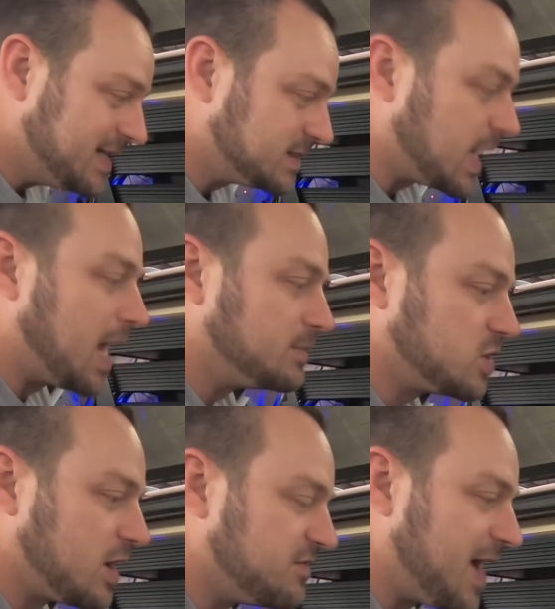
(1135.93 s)
times
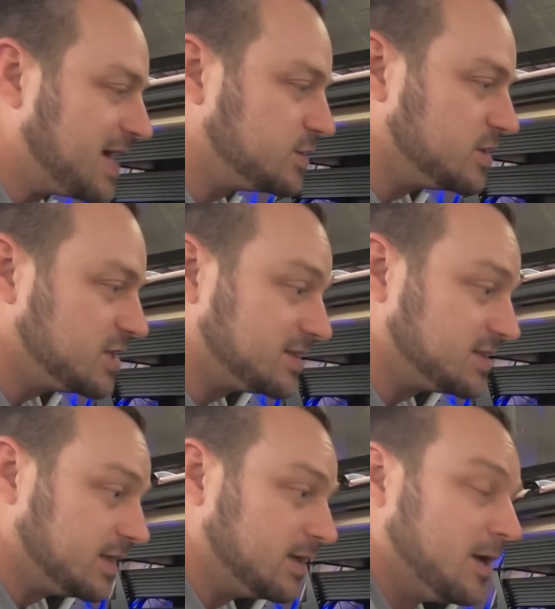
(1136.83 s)
trying to fine tune adjust
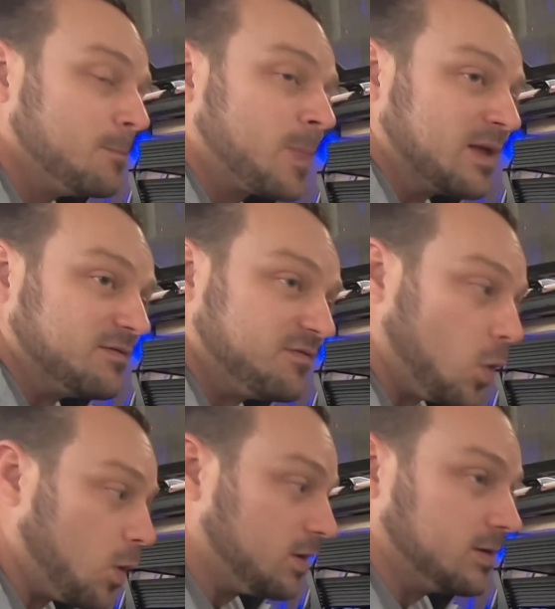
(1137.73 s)
it
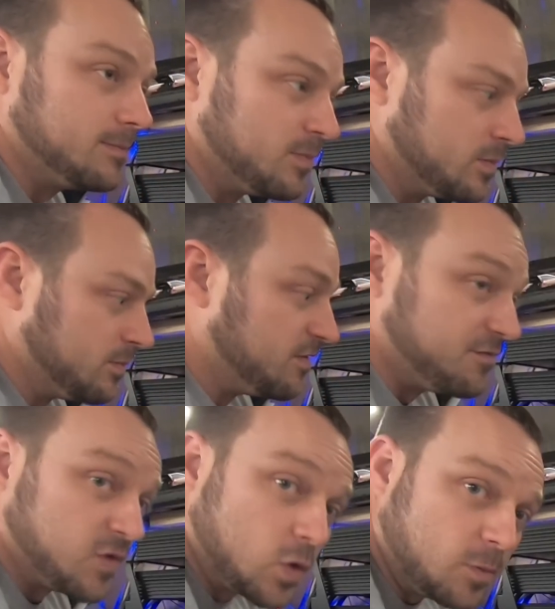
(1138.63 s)
for
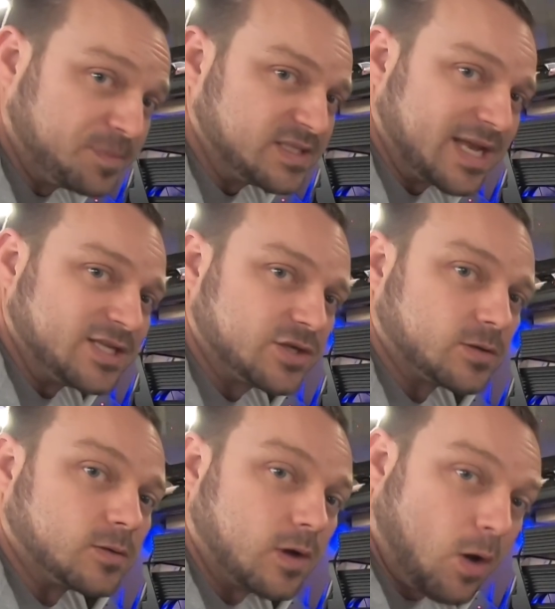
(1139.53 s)
full
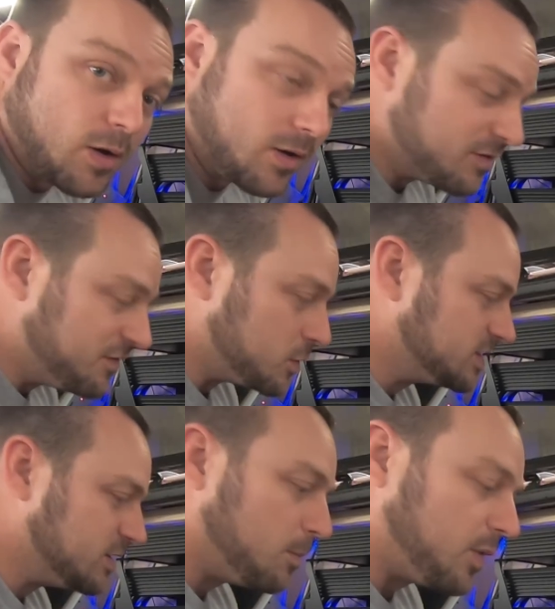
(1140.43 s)
potential on a full
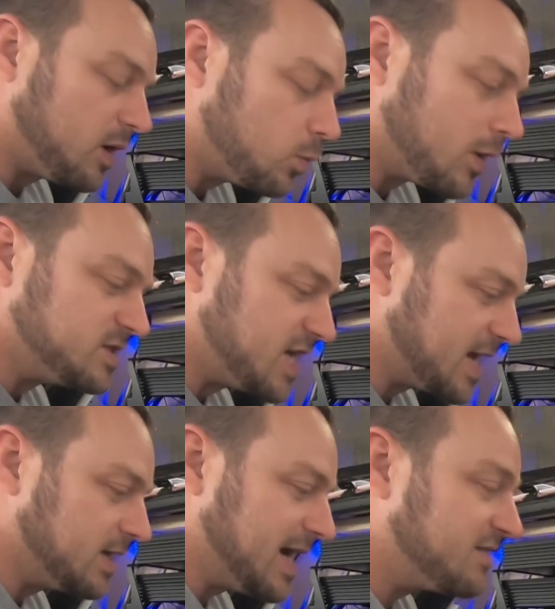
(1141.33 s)
tilt burp where I'm
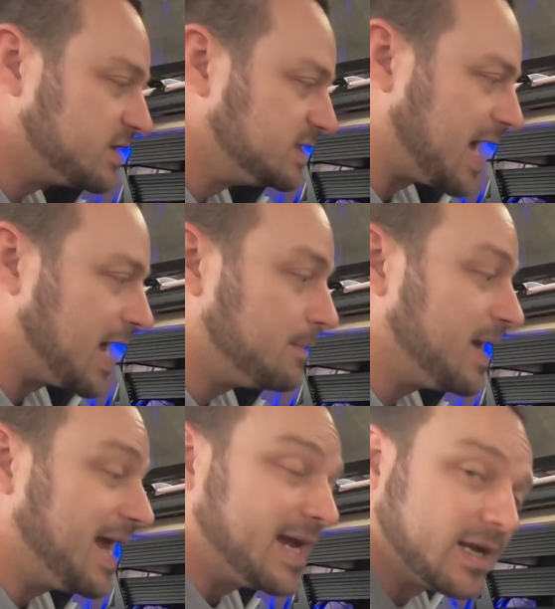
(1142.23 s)
checking it every time,
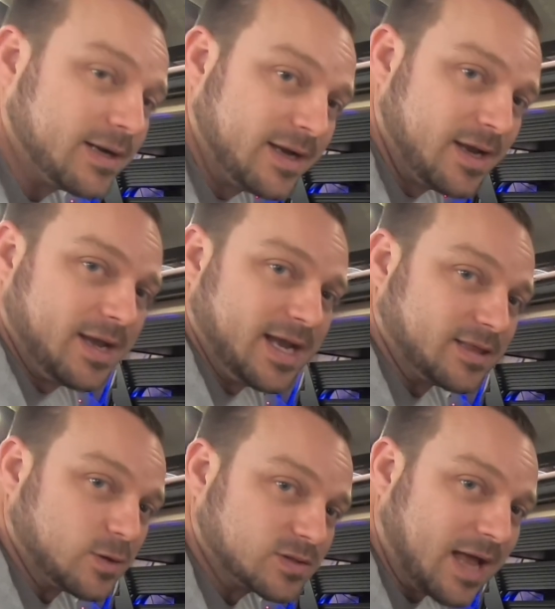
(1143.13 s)
and at
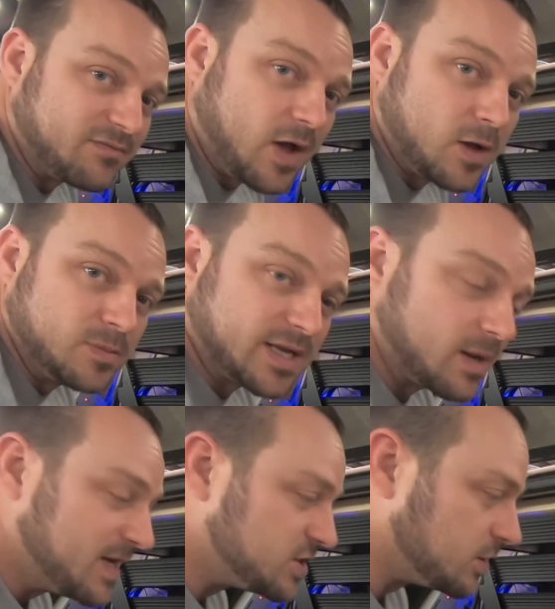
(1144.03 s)
those loud volumes, like I
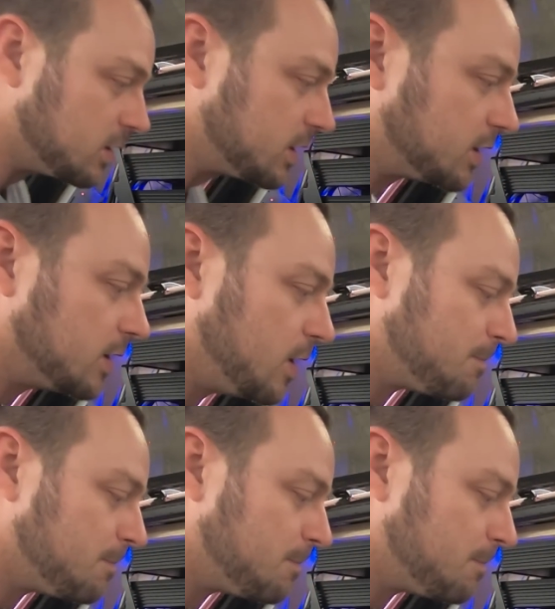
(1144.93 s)
mentioned earlier,